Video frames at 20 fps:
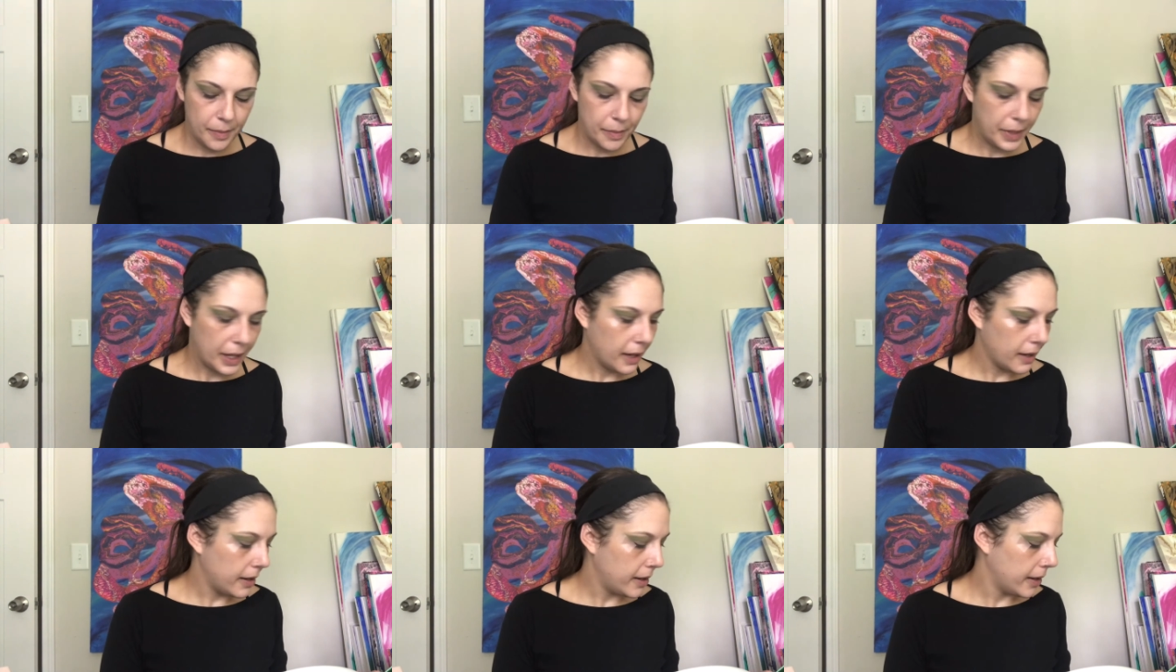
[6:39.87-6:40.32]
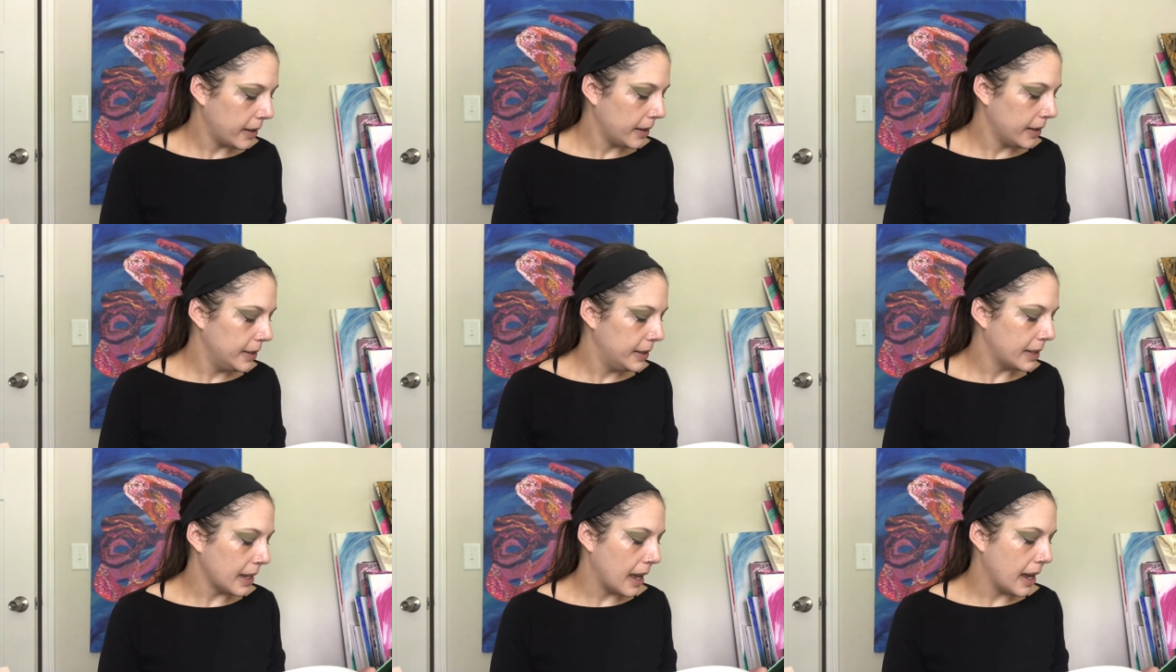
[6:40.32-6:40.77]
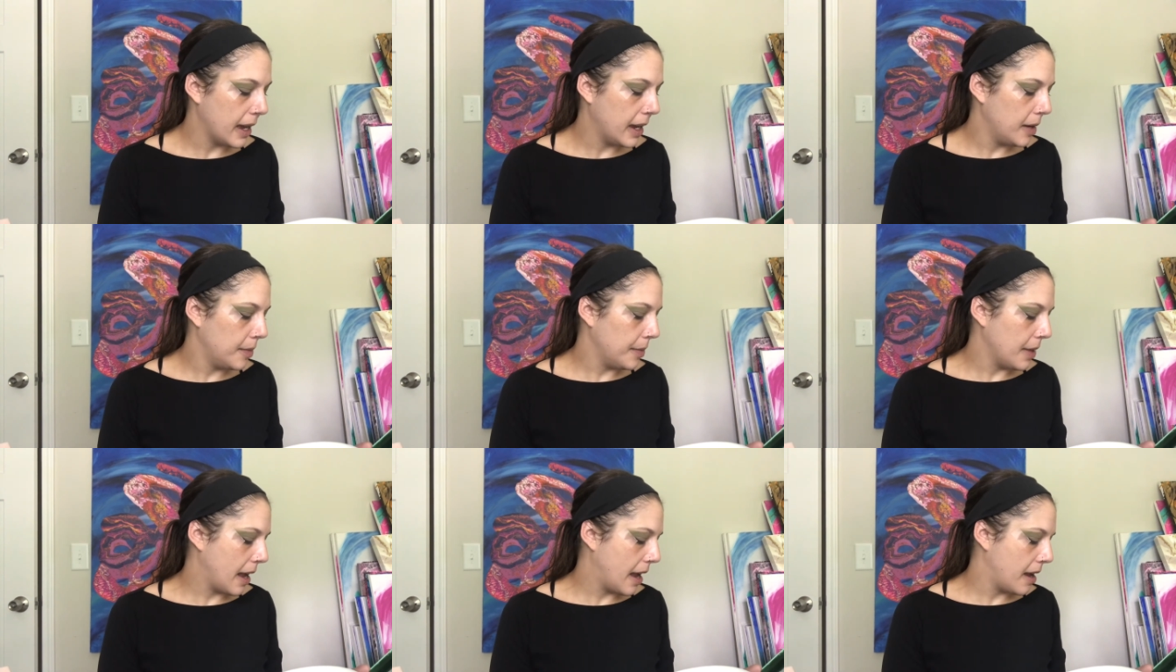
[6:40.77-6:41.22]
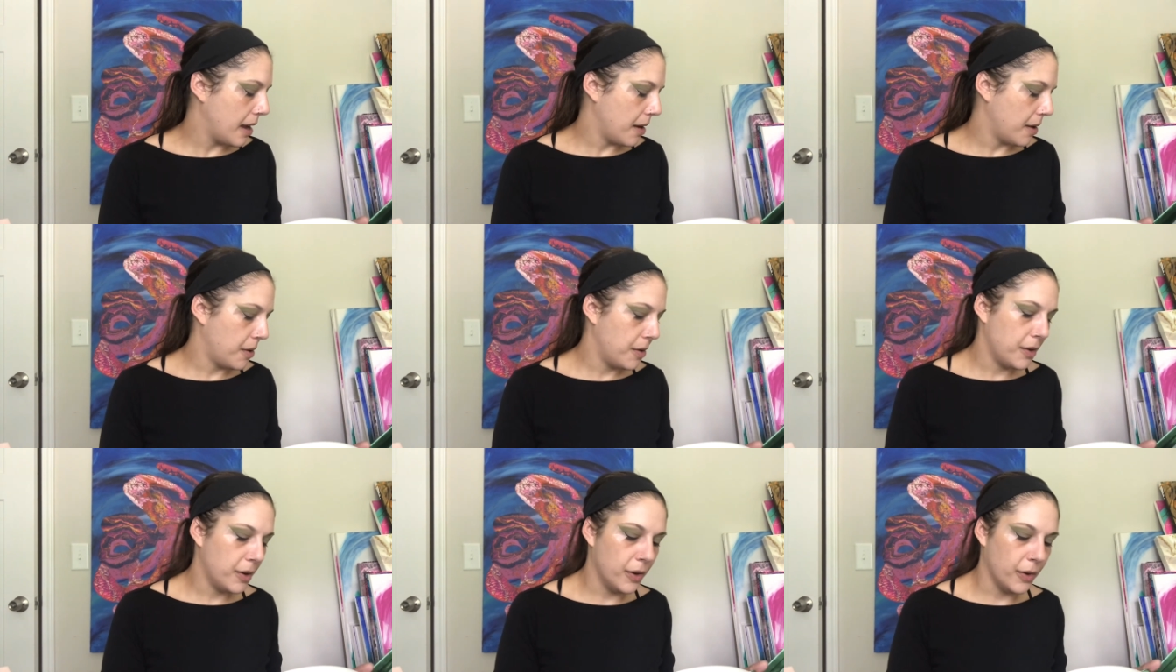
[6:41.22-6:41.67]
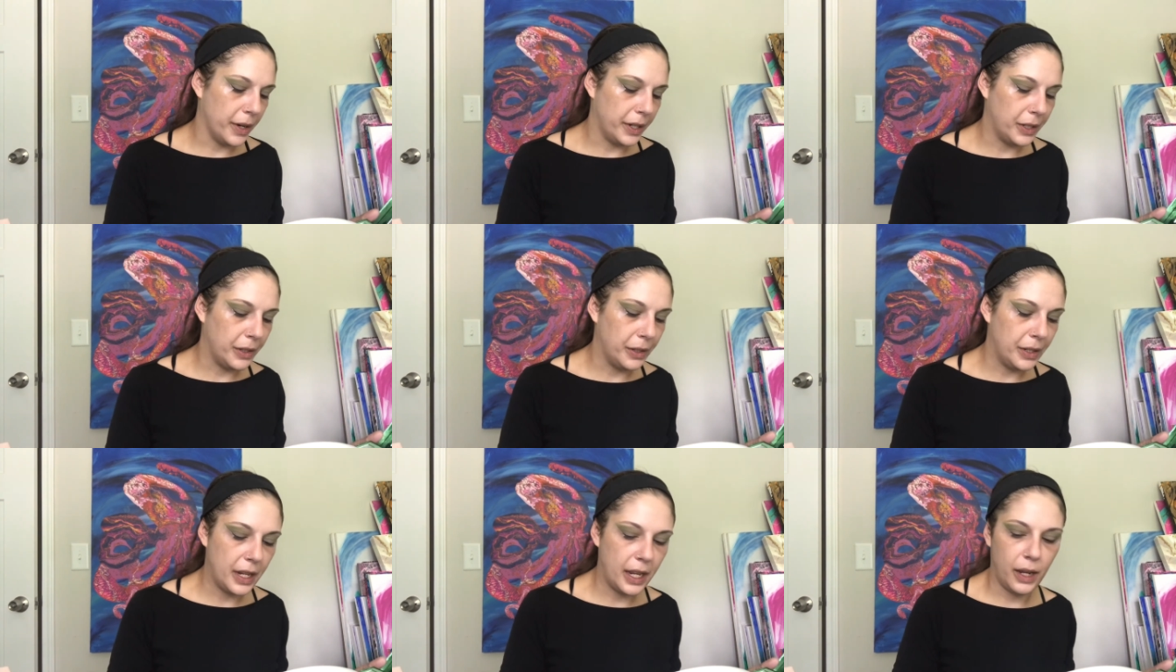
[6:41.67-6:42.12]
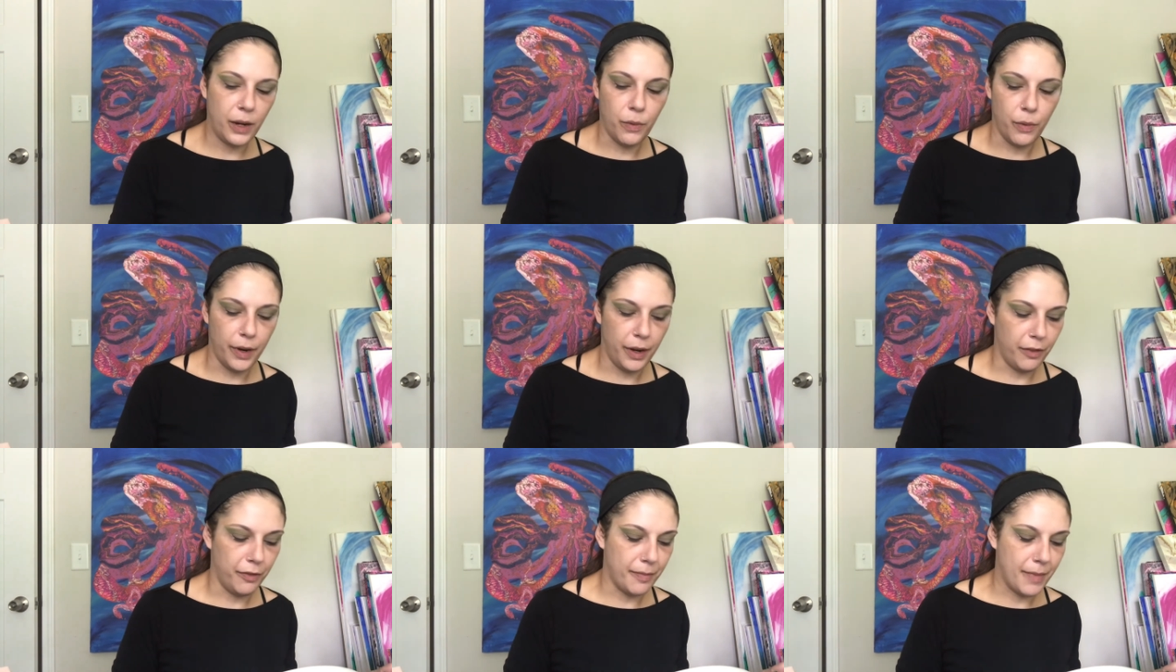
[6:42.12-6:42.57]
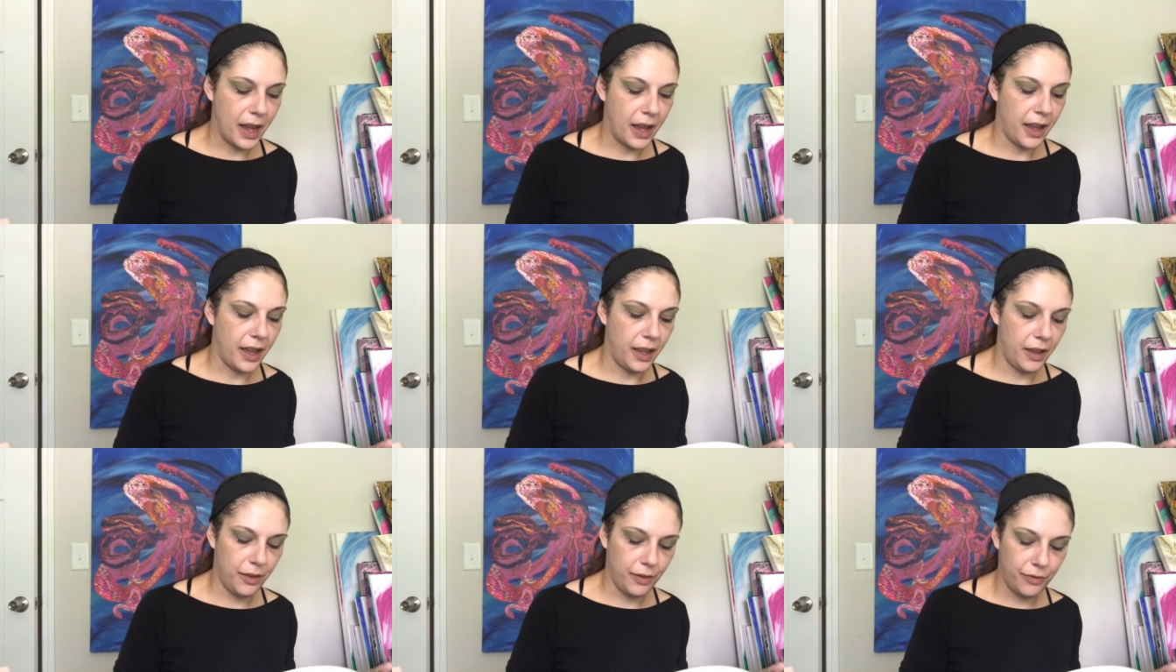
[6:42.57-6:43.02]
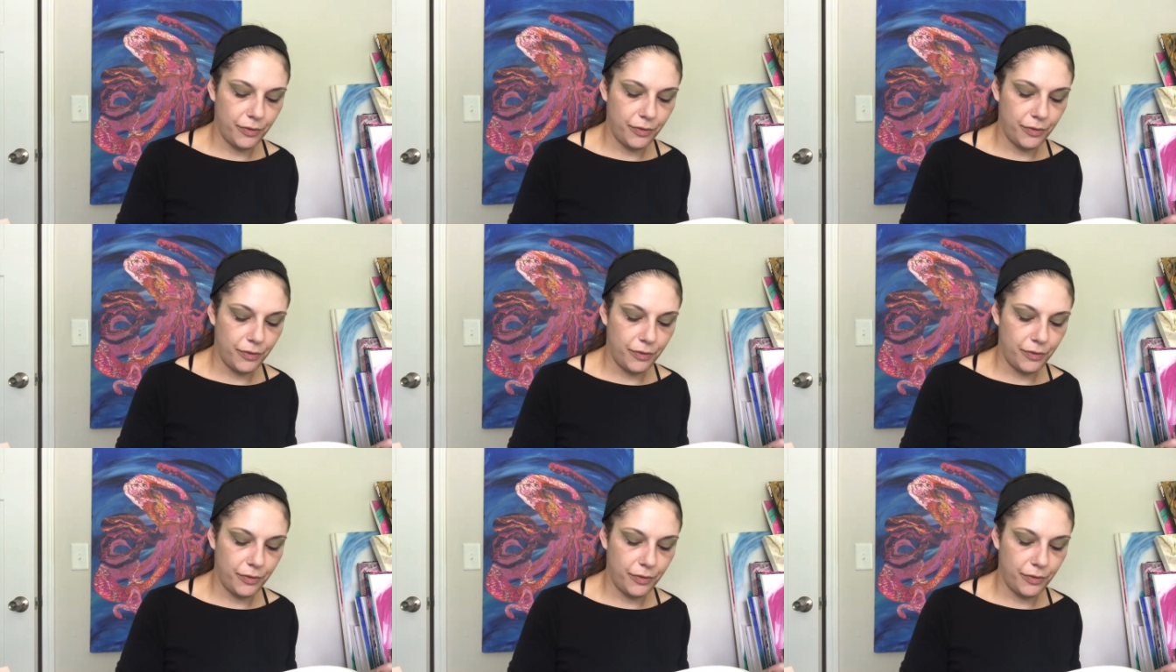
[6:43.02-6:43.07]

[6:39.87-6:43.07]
Because I am now going to take one of my